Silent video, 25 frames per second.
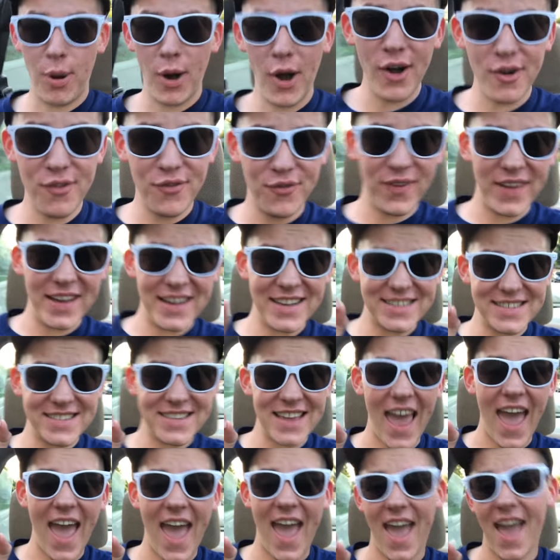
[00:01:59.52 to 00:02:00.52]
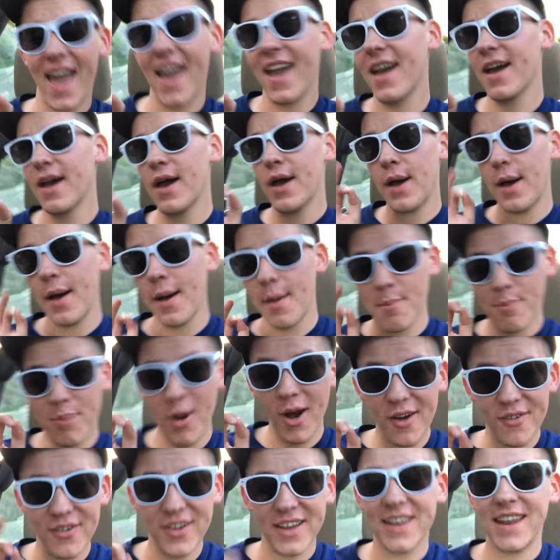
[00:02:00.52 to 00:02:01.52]
perfect day,
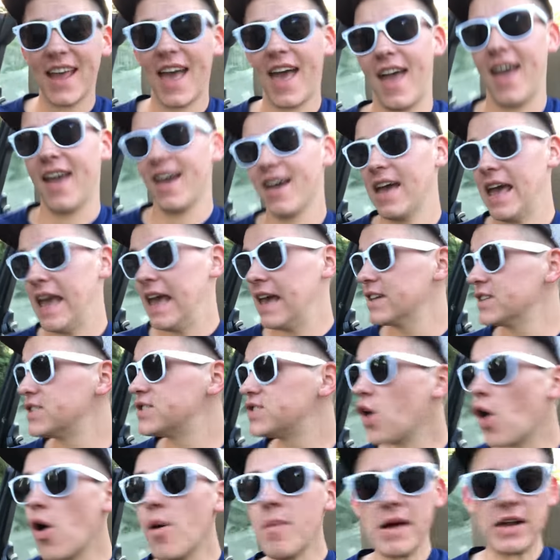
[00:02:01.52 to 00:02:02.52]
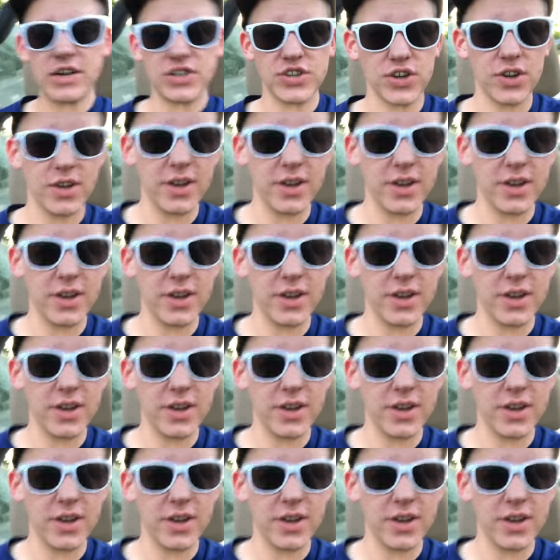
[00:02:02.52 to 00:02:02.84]
perfect day. So much